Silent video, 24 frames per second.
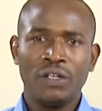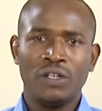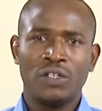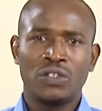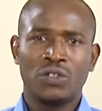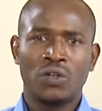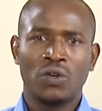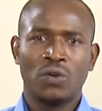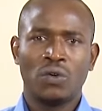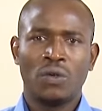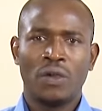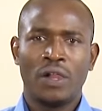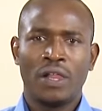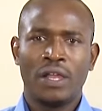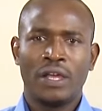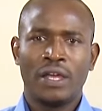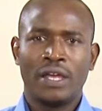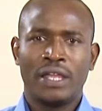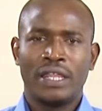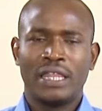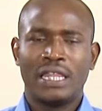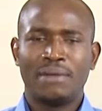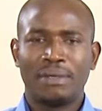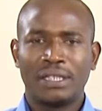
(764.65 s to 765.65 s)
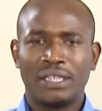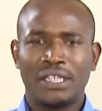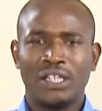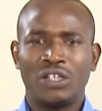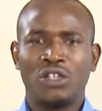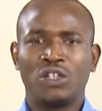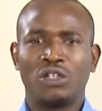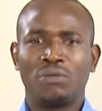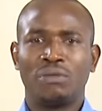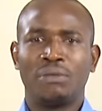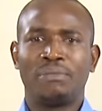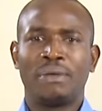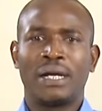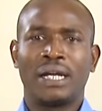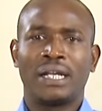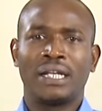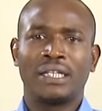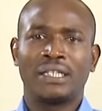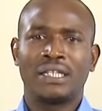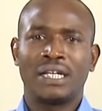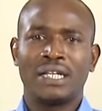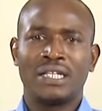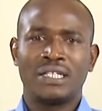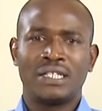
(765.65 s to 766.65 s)
So the material to be
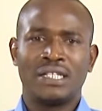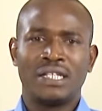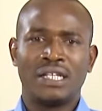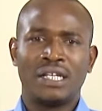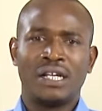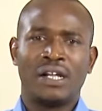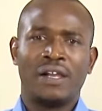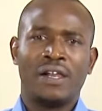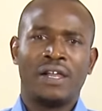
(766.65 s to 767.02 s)
magnetized